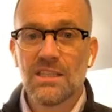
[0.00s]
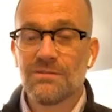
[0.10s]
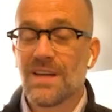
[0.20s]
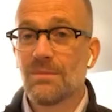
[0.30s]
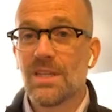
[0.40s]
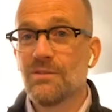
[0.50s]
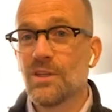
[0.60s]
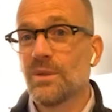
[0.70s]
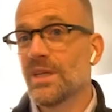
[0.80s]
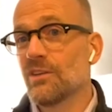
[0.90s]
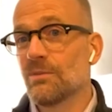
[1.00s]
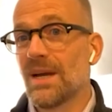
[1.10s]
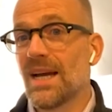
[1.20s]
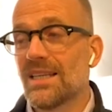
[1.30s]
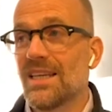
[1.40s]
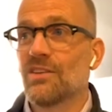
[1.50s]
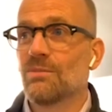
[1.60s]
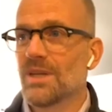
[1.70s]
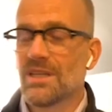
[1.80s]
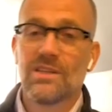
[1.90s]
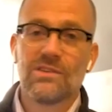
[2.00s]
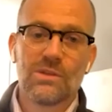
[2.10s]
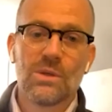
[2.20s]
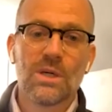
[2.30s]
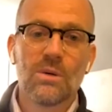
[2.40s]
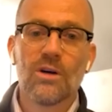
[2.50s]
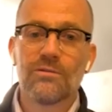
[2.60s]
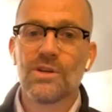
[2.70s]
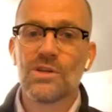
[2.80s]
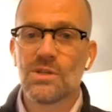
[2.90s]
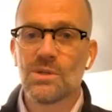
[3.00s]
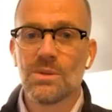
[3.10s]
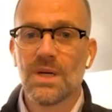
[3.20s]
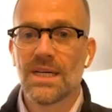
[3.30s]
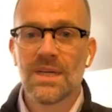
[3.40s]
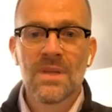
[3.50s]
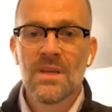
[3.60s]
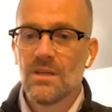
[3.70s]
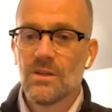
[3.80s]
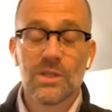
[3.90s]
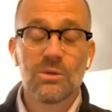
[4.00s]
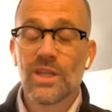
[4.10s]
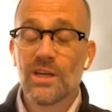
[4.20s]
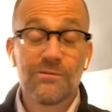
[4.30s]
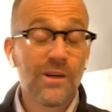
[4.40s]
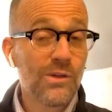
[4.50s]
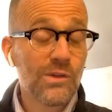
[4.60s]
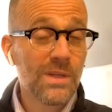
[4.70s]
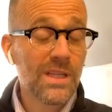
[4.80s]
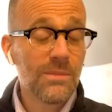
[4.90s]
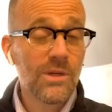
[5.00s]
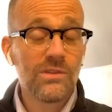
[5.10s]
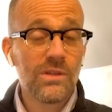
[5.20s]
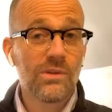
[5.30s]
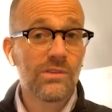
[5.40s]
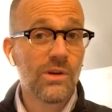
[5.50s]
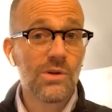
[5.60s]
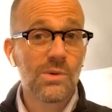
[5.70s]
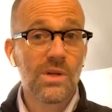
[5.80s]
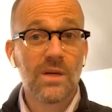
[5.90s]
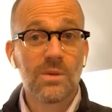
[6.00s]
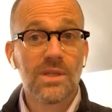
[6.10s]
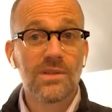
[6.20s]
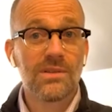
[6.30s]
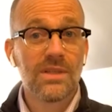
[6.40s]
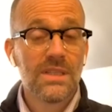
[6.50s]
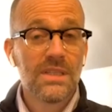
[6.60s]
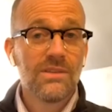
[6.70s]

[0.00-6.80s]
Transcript: I think the family viewing is back. Yes, my kids still go off and do, they're on their phones, but they're mostly on social networks.